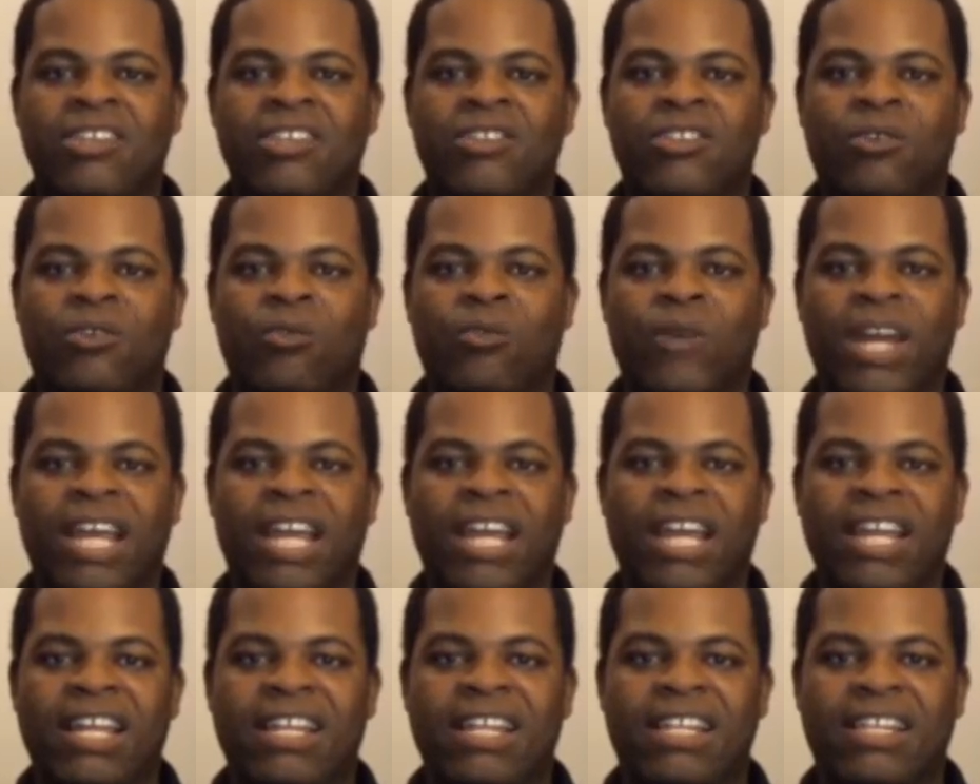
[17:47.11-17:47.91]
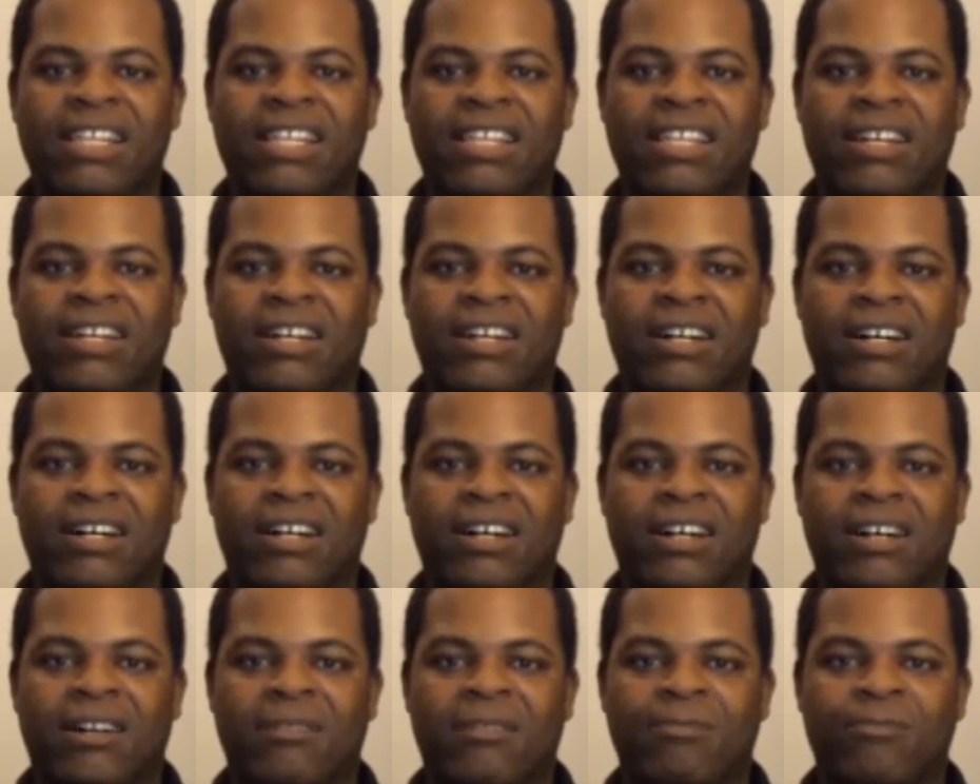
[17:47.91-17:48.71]
the way
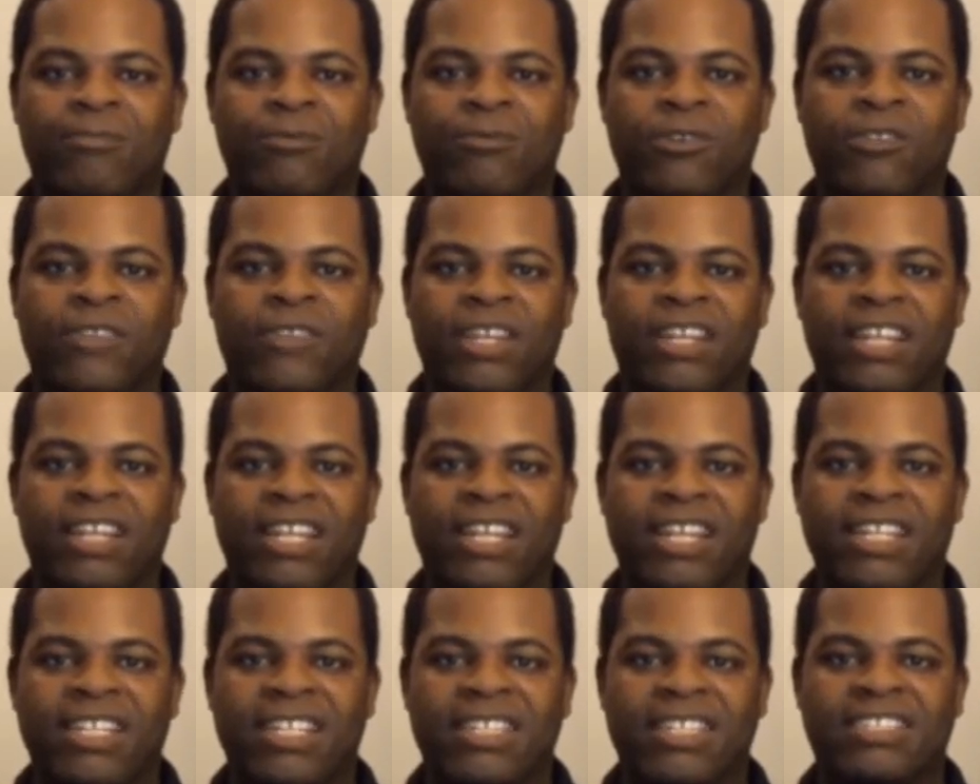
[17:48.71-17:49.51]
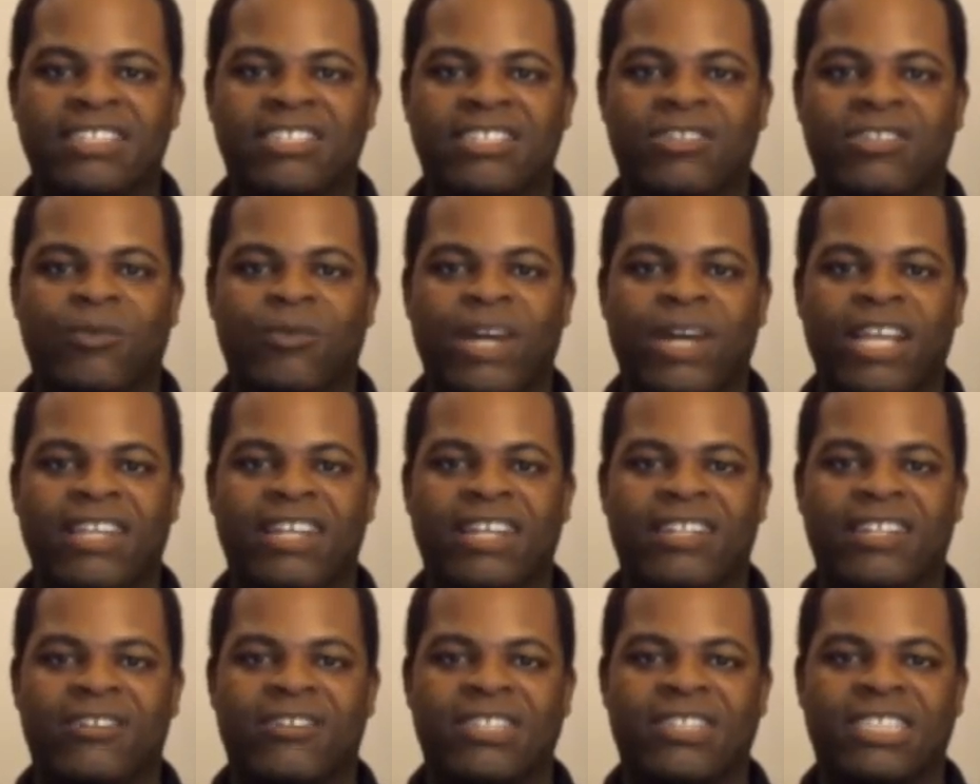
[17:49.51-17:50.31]
the movie ends, the way
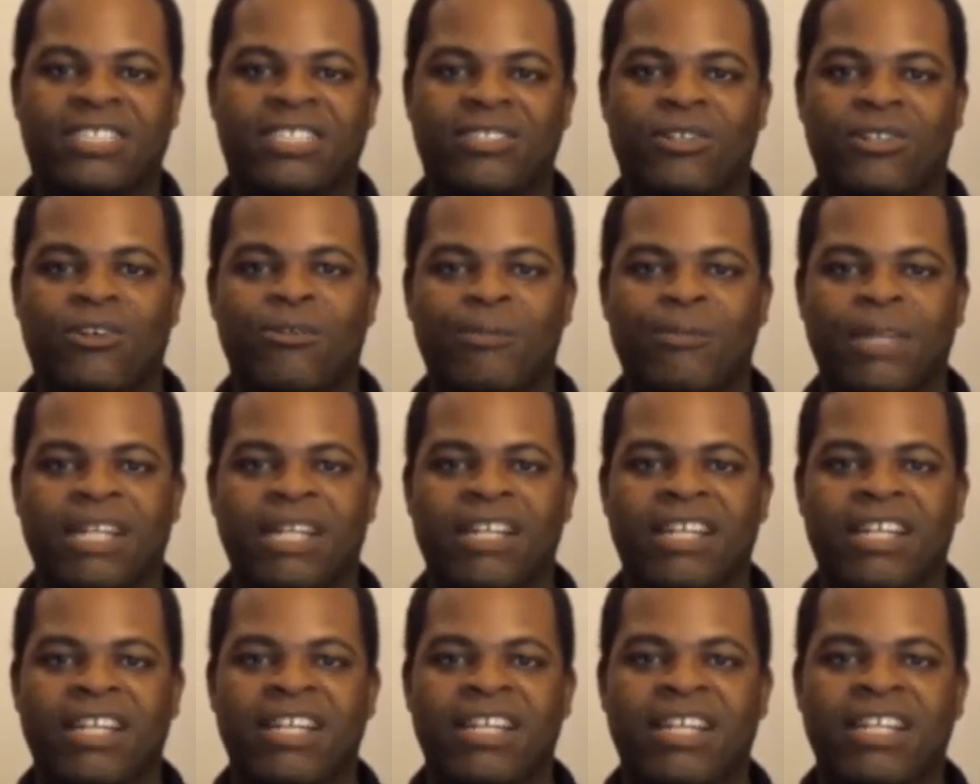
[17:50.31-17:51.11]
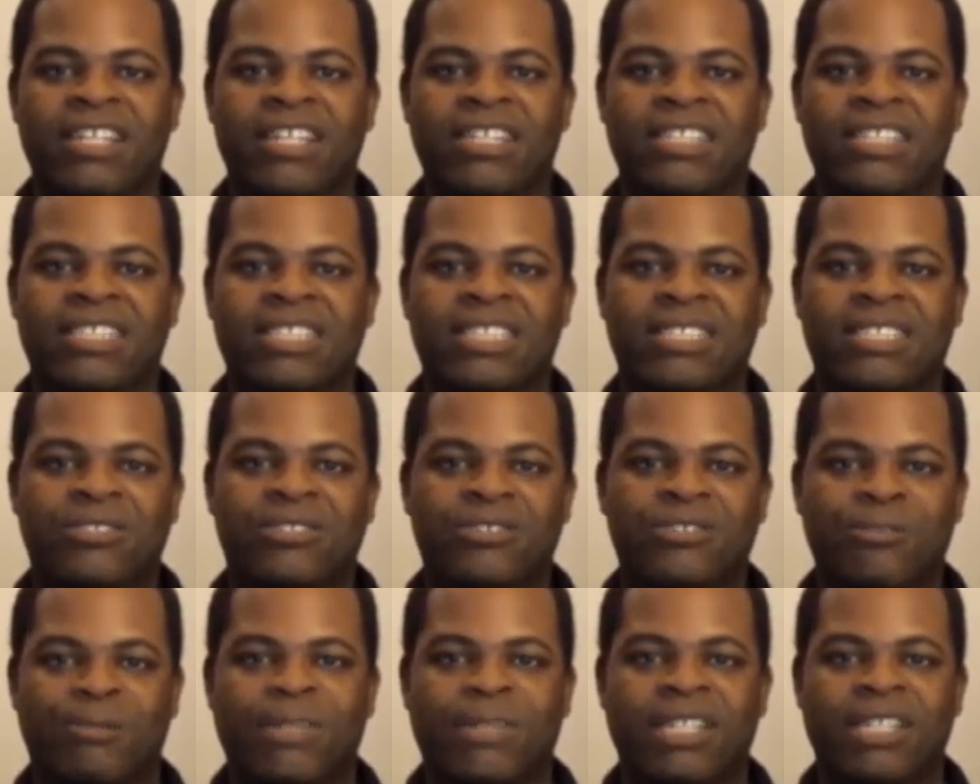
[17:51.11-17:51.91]
that there are so many
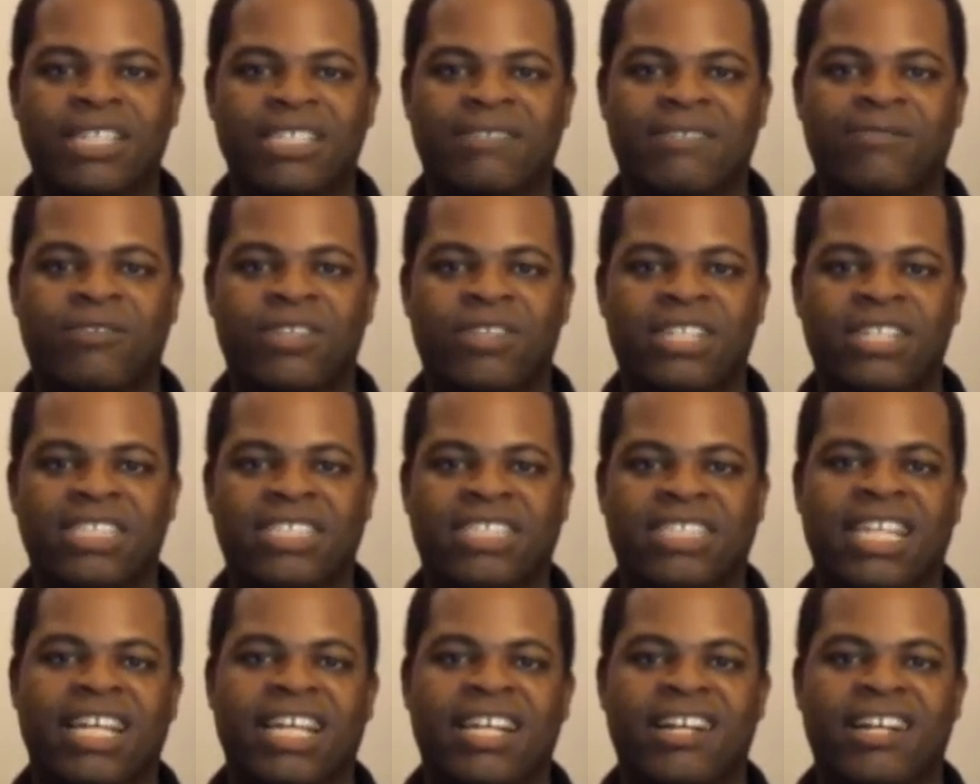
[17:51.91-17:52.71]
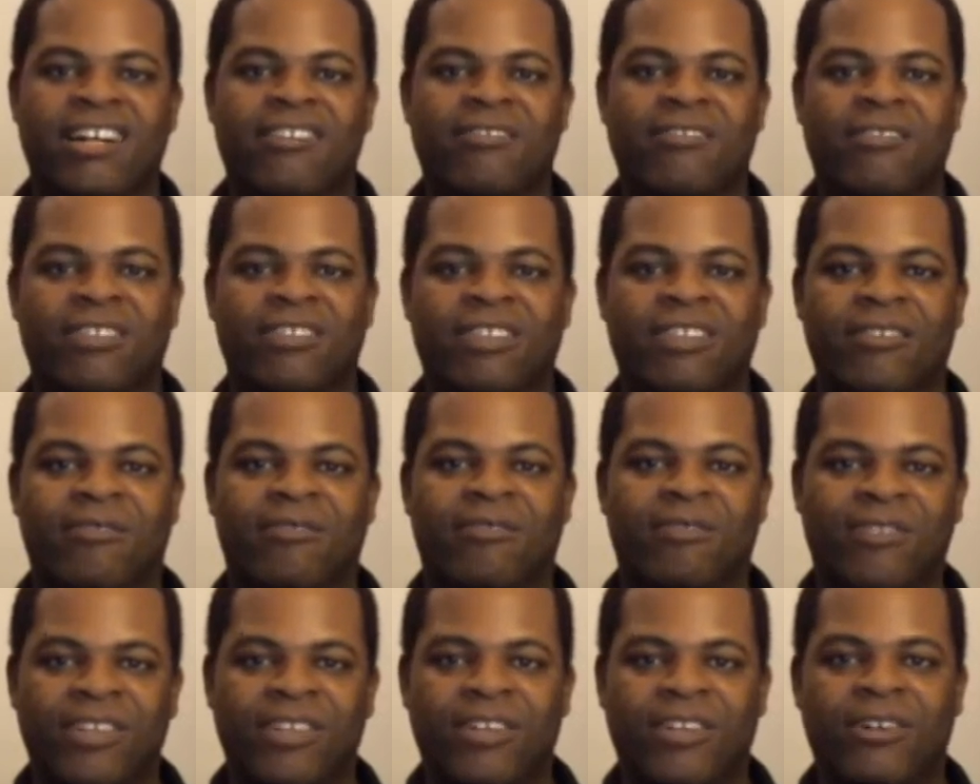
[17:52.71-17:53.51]
stupidness for the sake of the
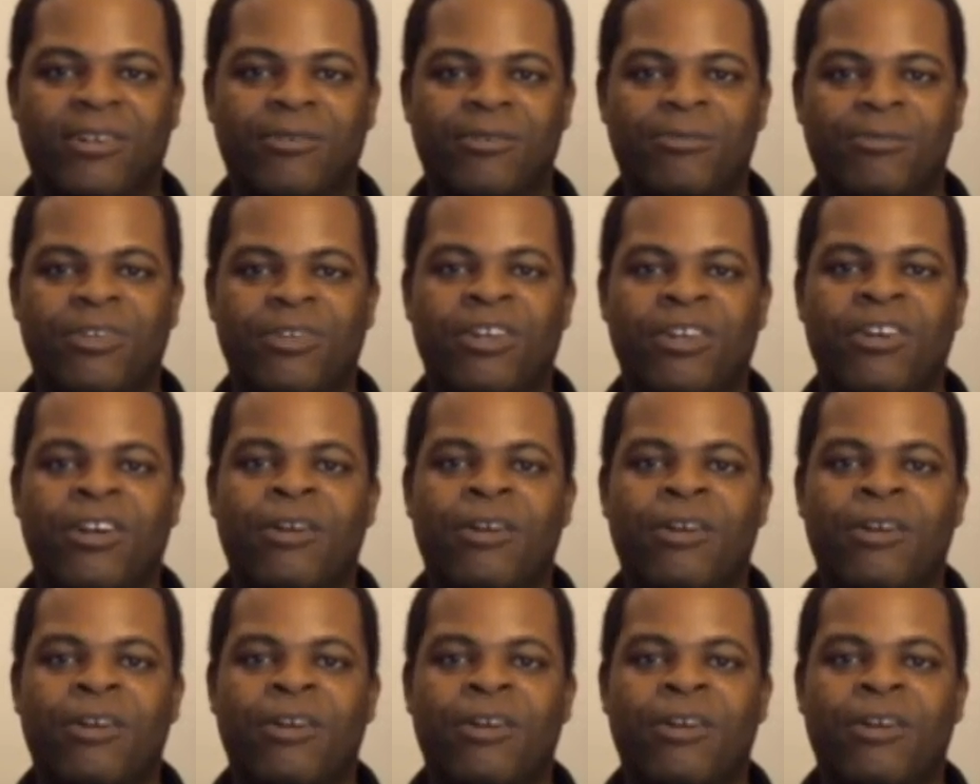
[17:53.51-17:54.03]
film,